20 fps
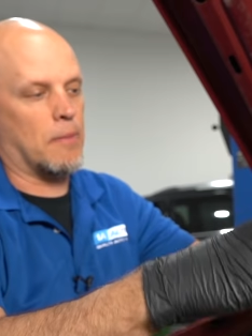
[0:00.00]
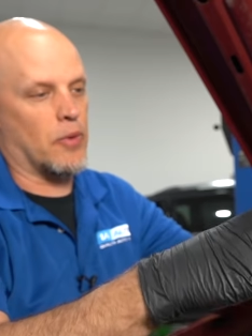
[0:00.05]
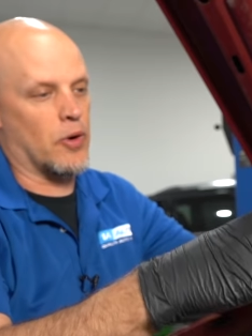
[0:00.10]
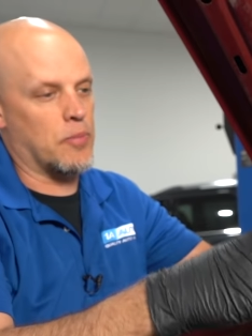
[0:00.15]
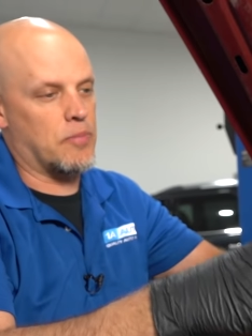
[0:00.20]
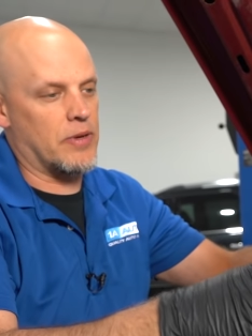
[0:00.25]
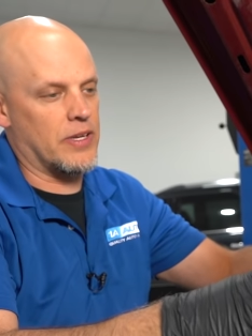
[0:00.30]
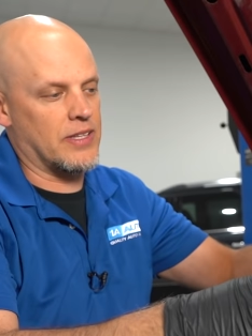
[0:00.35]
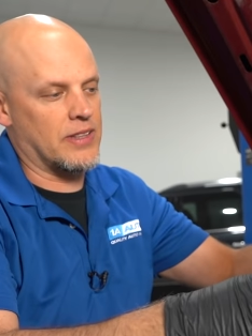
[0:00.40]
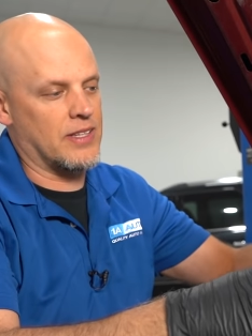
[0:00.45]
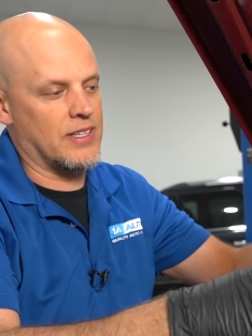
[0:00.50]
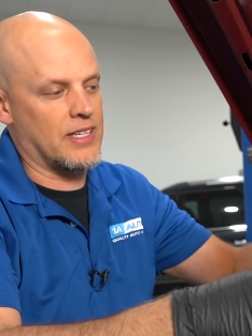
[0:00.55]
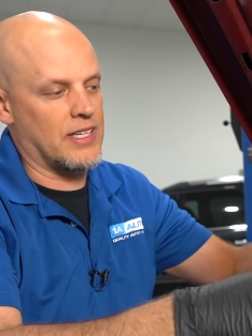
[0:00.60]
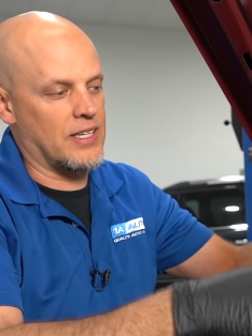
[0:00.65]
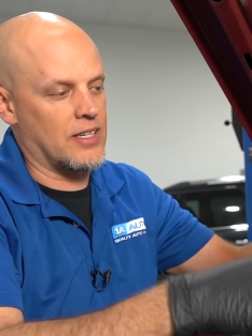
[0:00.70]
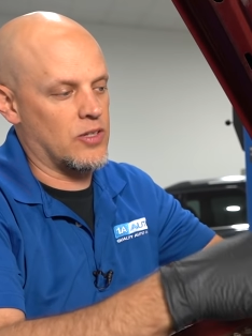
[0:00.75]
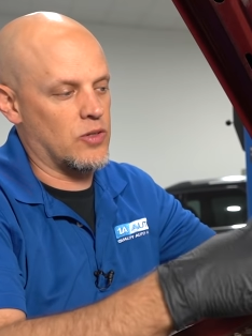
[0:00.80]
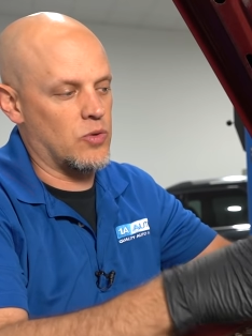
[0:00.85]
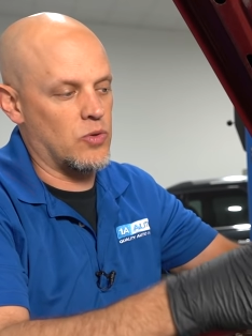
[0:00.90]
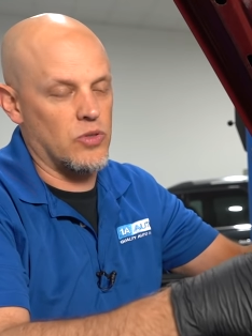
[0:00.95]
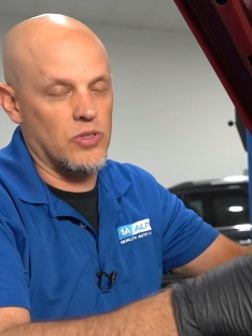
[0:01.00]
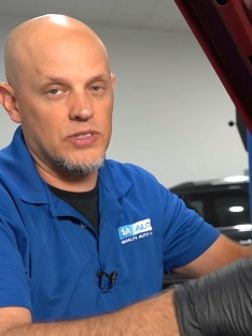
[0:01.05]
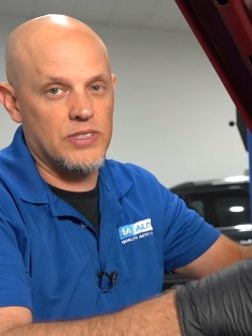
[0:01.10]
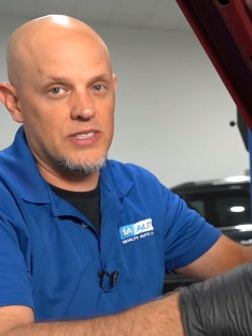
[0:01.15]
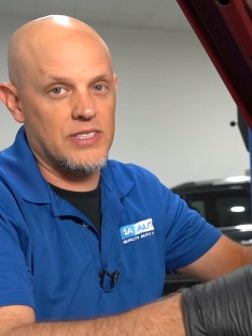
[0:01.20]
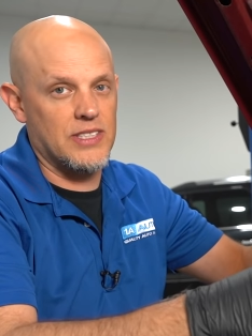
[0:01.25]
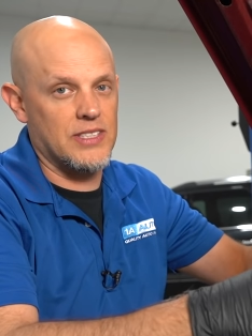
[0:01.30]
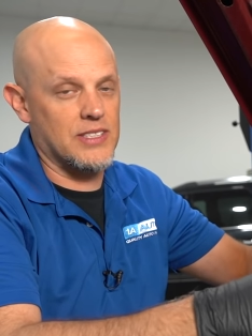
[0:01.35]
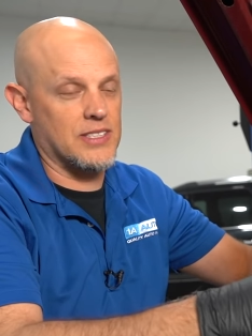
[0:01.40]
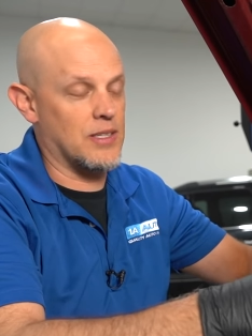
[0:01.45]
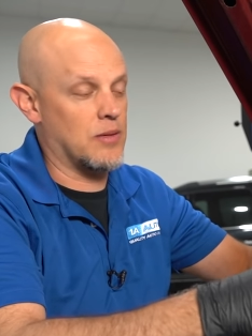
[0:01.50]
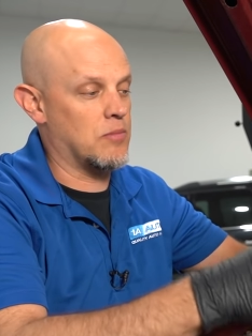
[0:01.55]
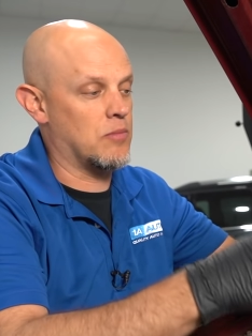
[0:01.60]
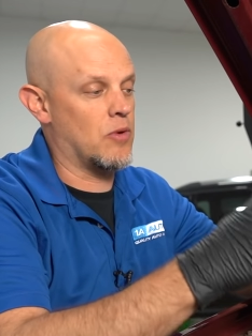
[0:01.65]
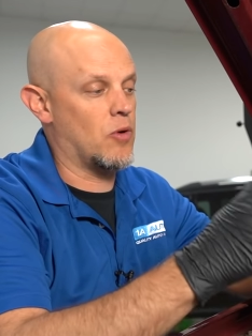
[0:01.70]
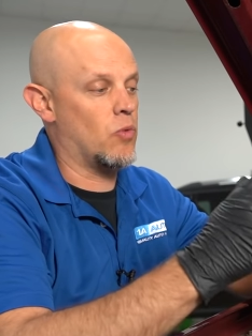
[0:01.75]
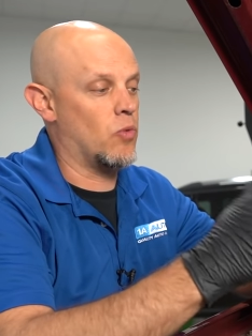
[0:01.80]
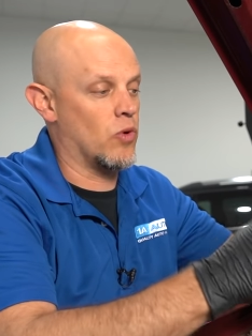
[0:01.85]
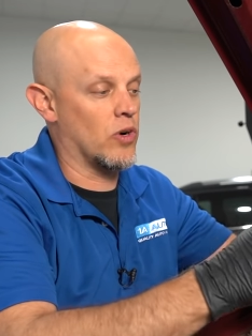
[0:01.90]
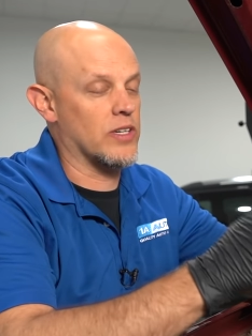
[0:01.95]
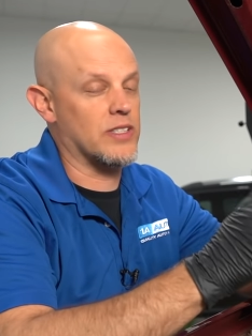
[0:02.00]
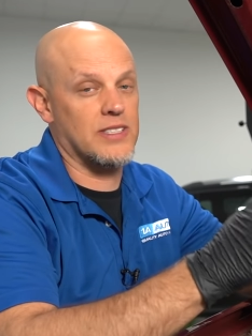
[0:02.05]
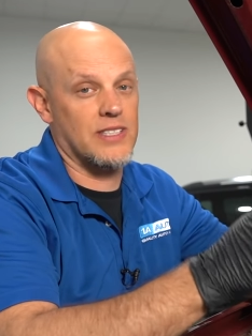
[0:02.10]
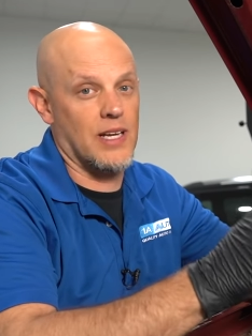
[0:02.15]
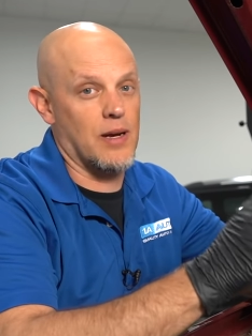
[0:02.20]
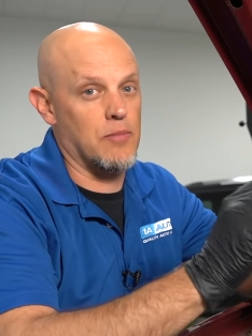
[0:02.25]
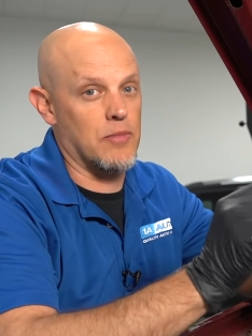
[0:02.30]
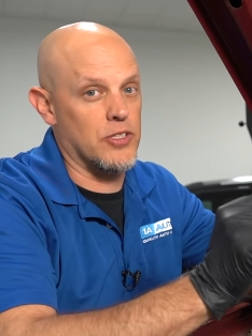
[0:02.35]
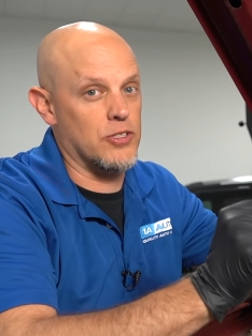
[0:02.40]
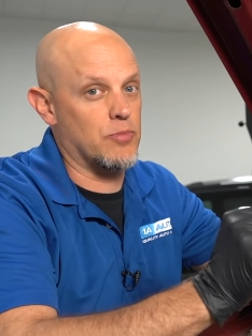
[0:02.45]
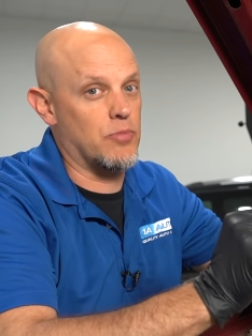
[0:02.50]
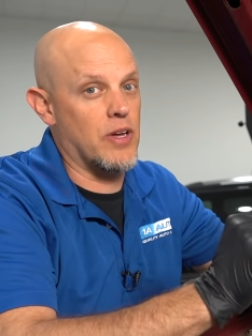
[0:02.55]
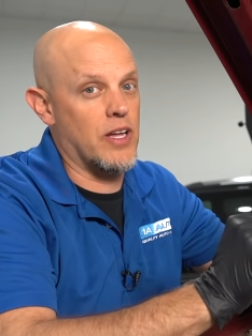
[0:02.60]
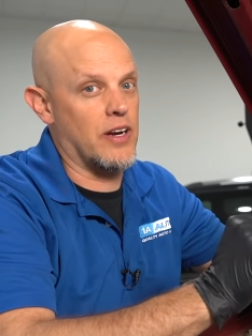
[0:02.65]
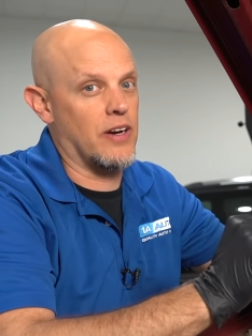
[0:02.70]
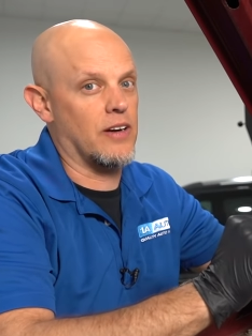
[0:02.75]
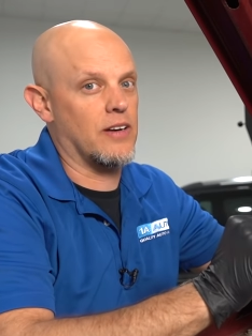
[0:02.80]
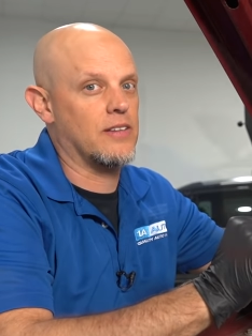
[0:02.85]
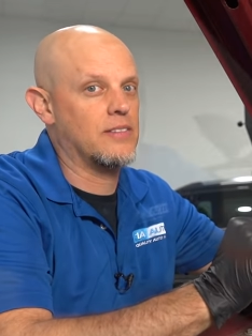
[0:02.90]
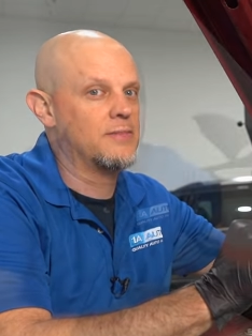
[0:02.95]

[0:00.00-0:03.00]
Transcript: burping the coolant system works that much better.